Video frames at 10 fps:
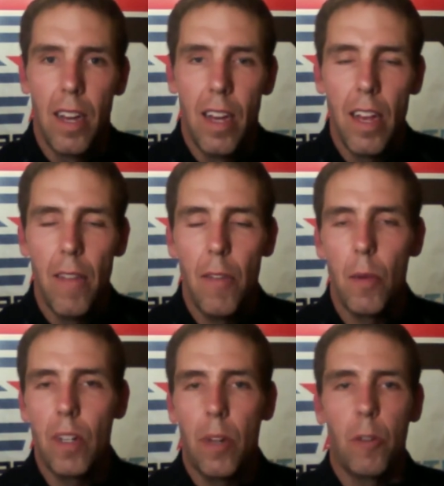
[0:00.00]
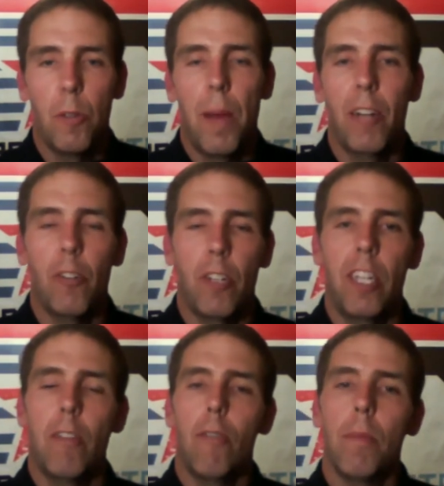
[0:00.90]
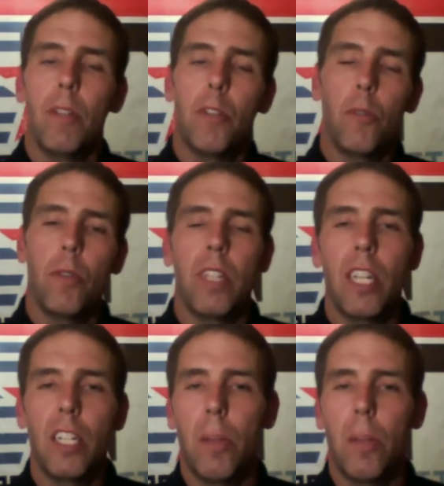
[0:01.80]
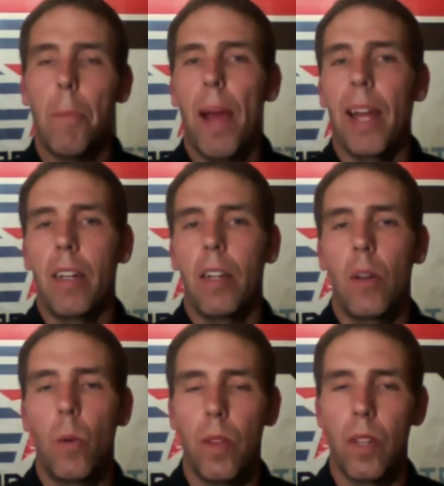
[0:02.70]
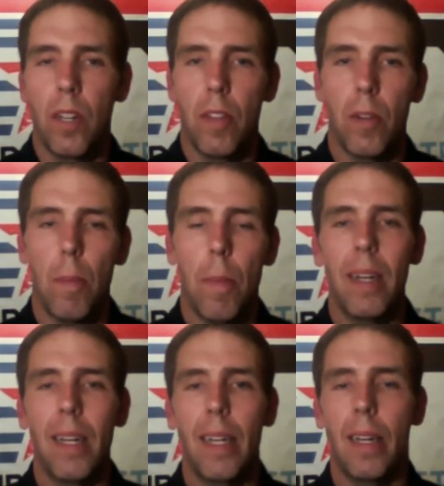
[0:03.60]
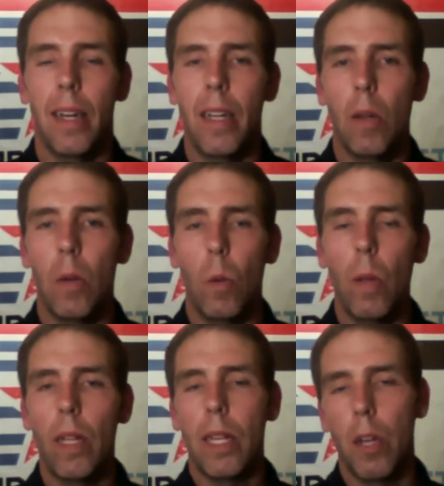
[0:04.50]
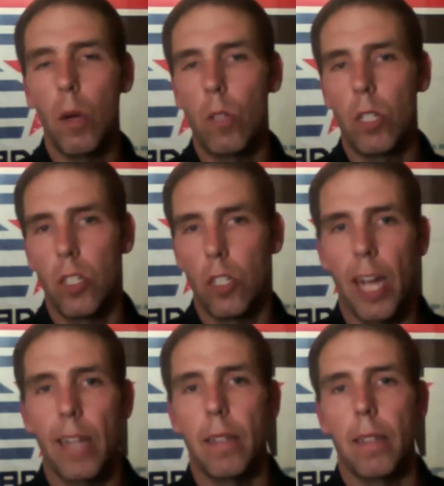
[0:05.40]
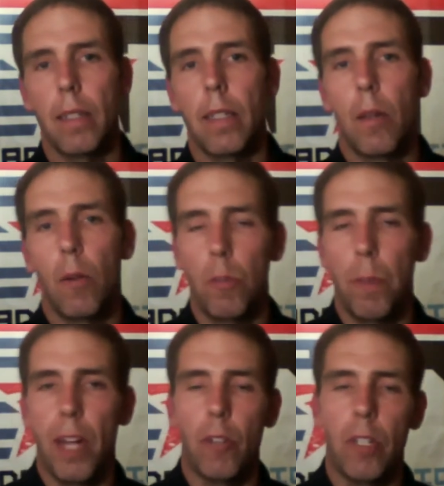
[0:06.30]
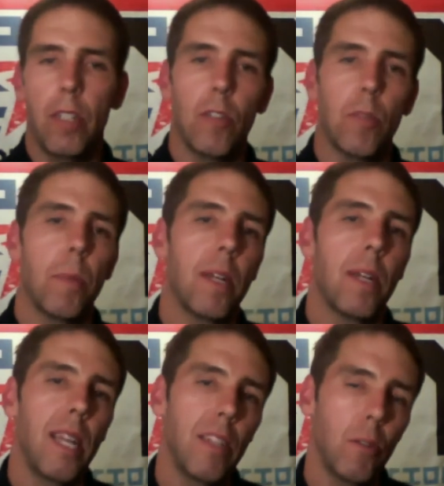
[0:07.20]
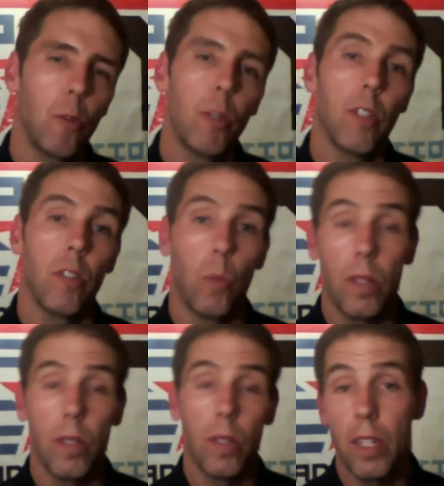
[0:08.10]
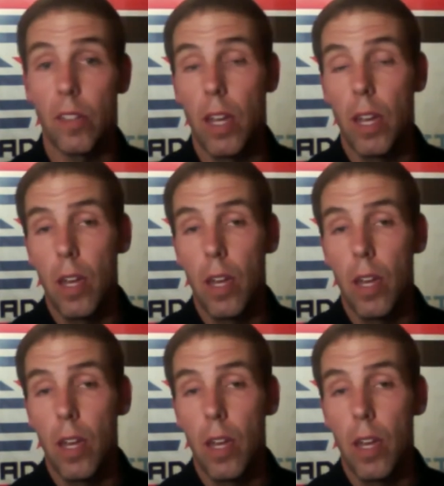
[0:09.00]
Hey everyone, Coach Patrick here from Endurance Nation, back with another Monday night weekly coaches chat. Coach Patrick does Mondays, Coach Rich does Wednesdays.